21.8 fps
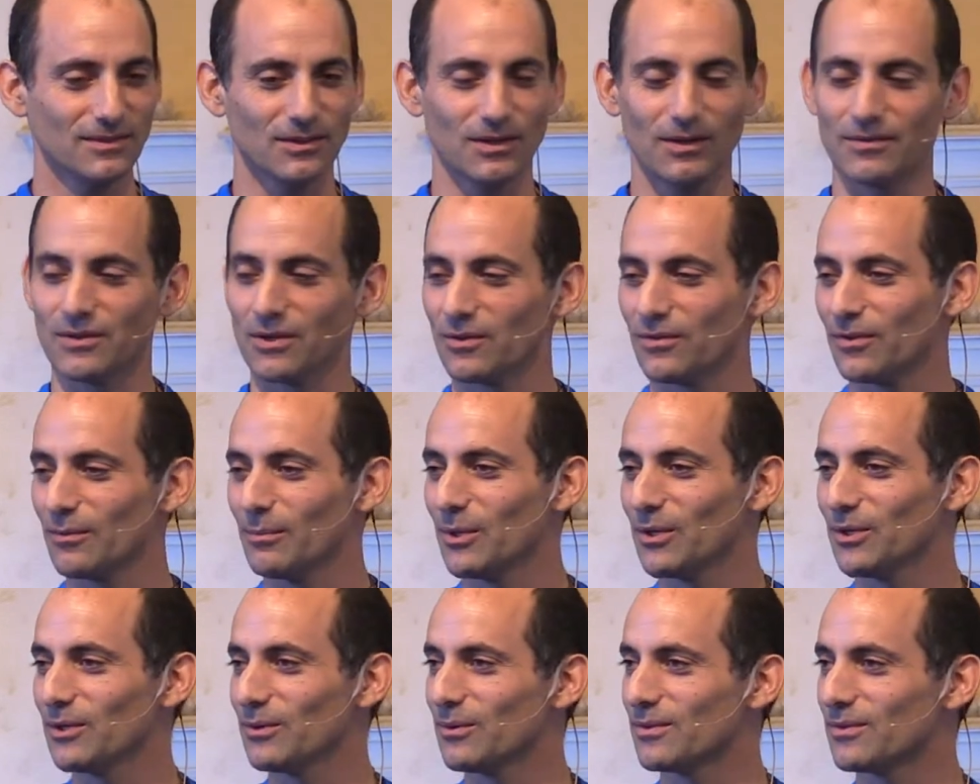if you're
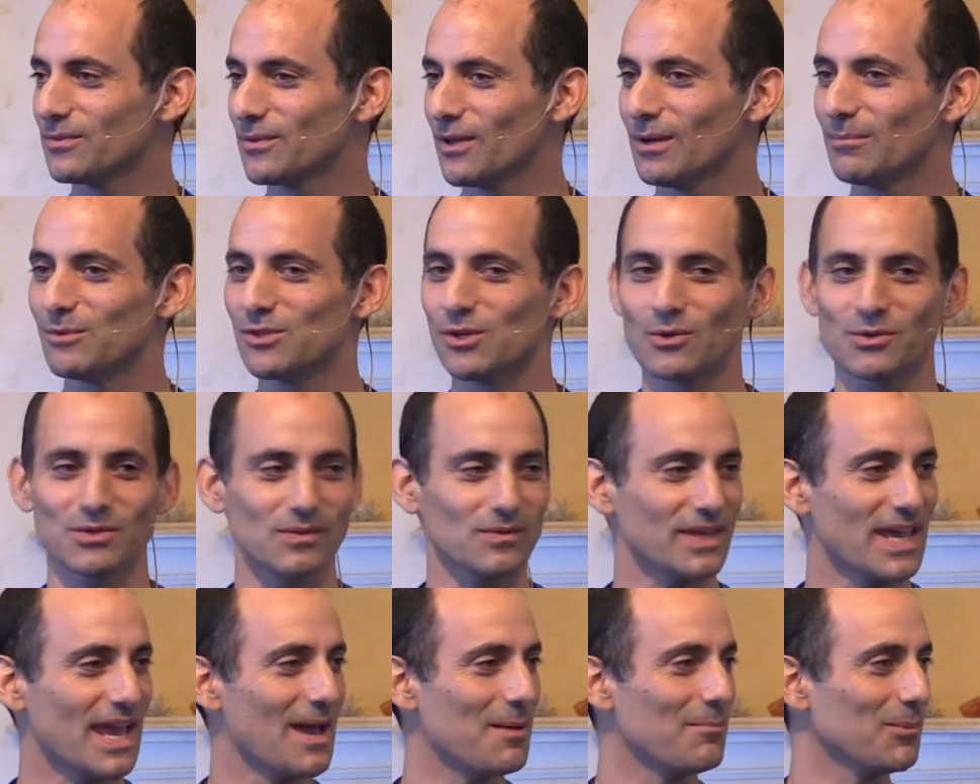familiar with Joseph
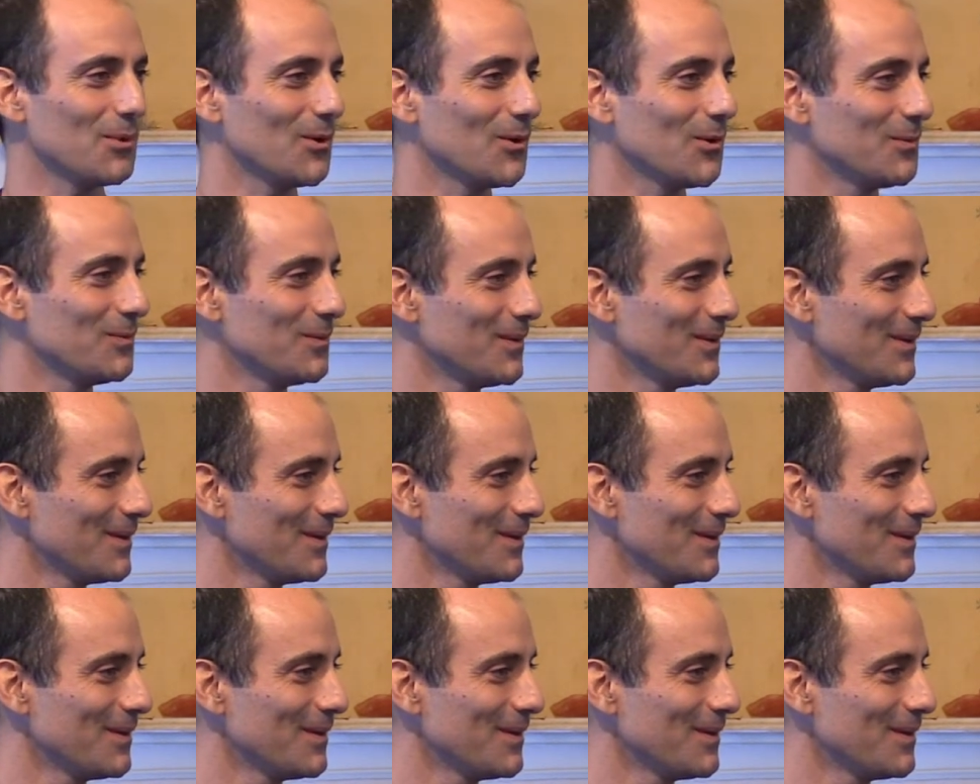Campbell,